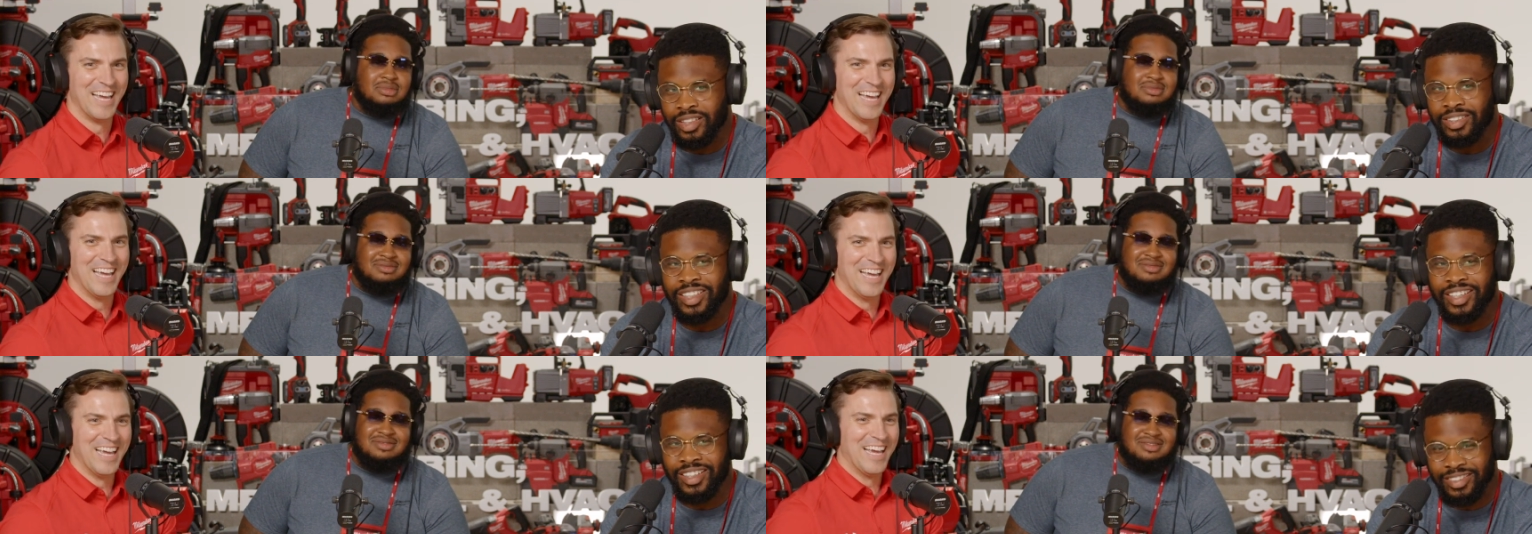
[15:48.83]
Speaker 1: they
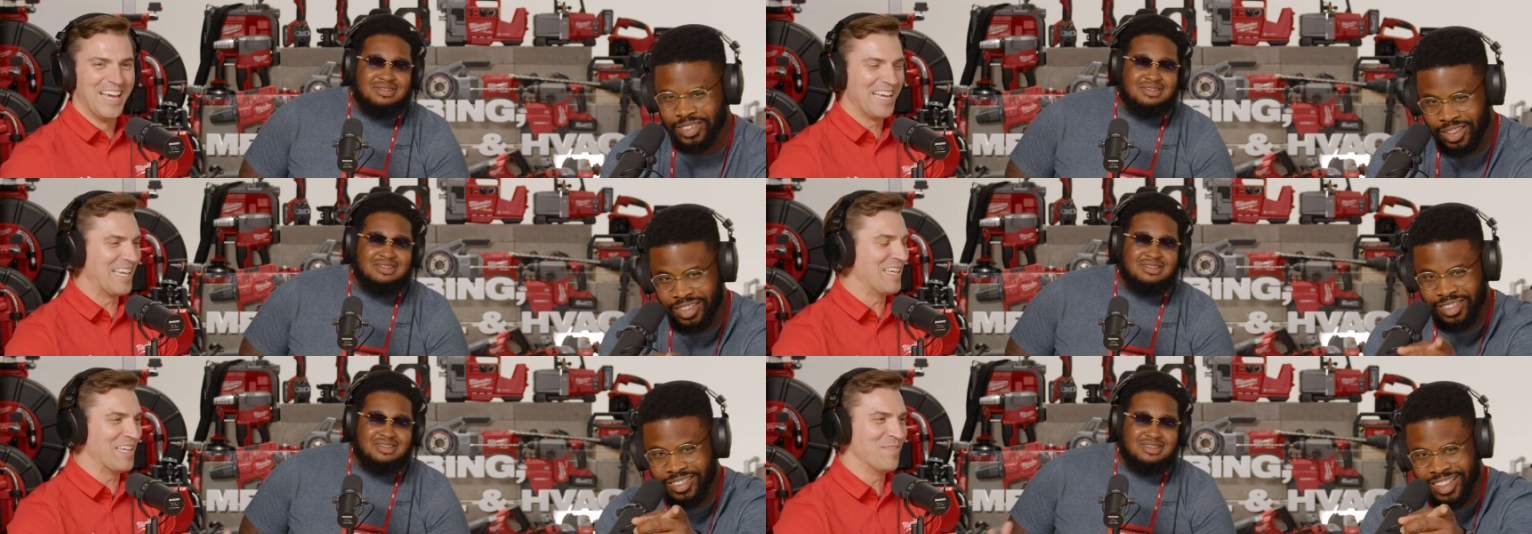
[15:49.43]
said it.
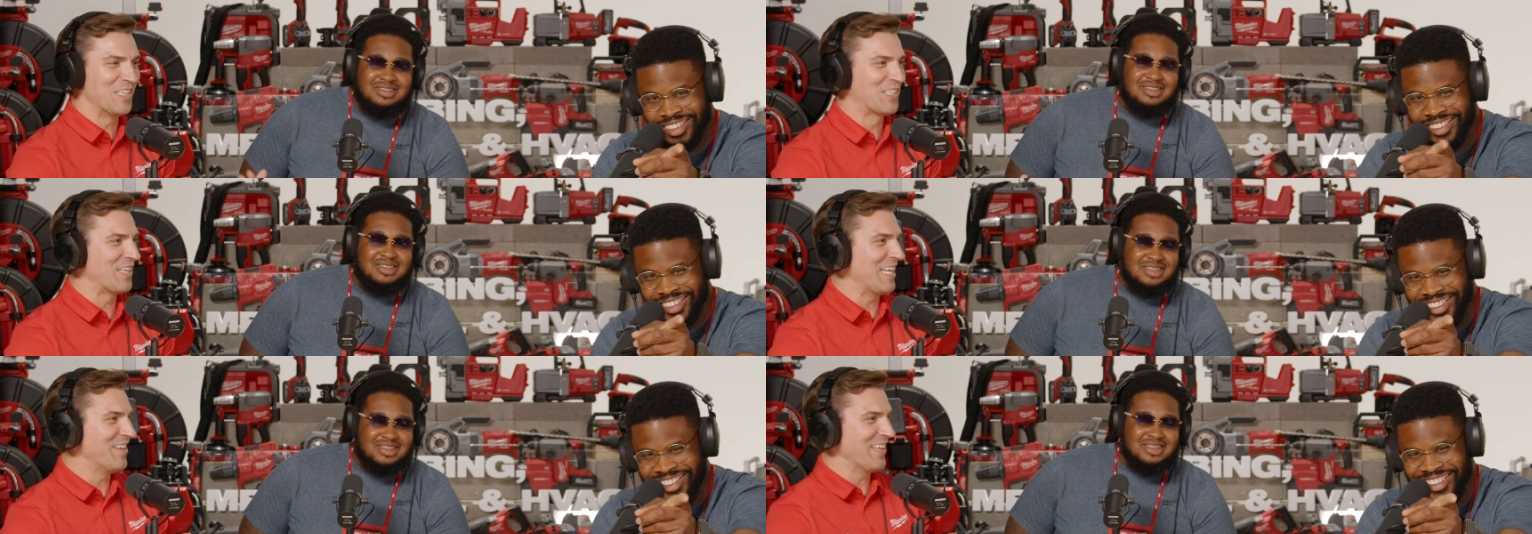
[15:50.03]
See, I, image
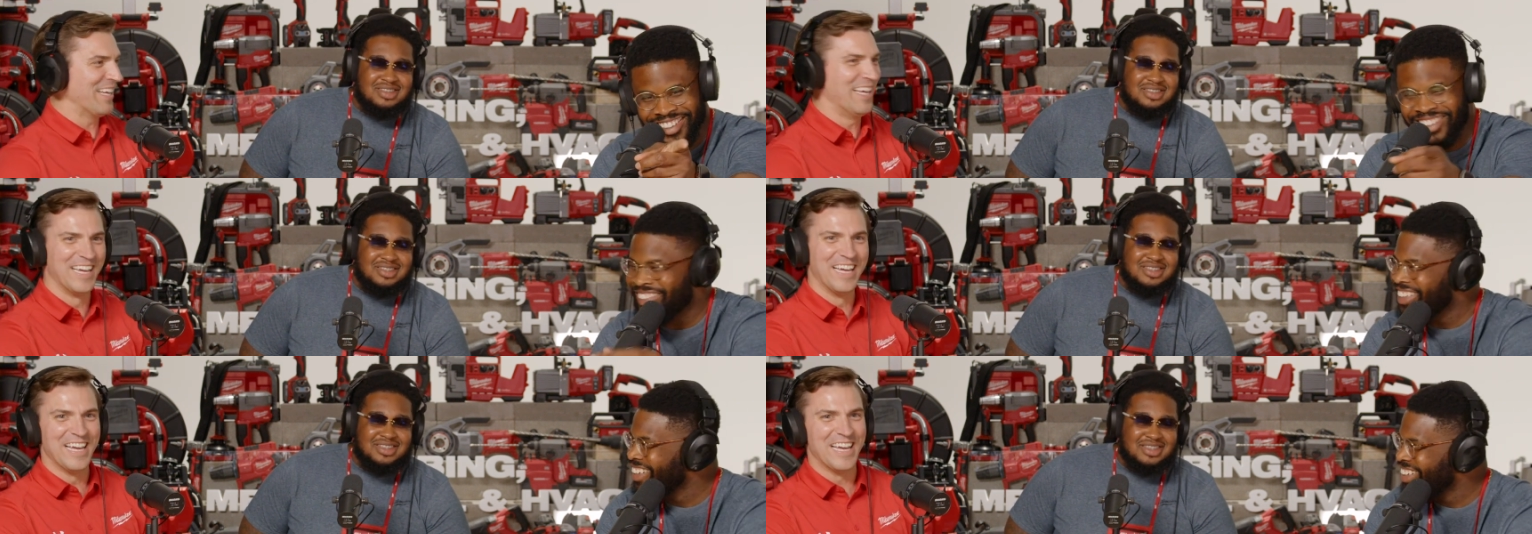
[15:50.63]
they, you could go.